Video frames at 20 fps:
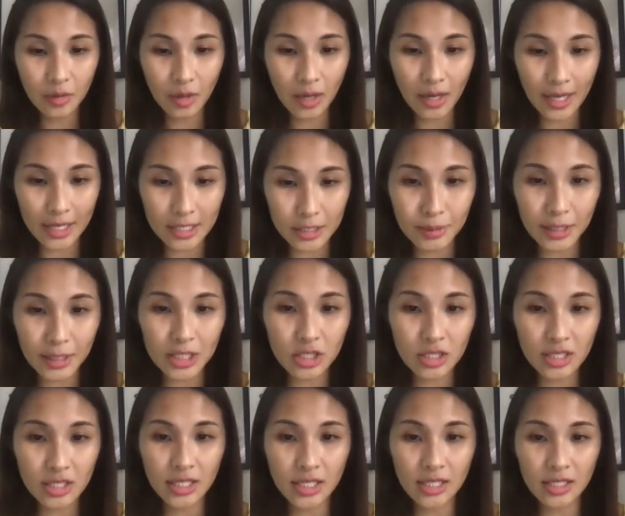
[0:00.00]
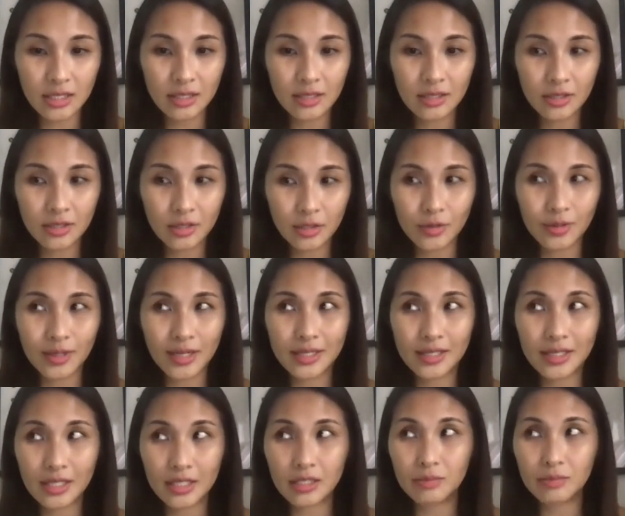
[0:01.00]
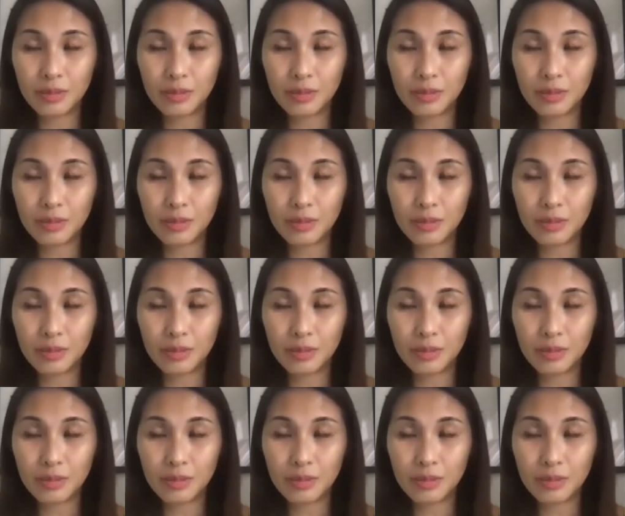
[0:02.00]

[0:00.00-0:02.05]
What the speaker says: especially during this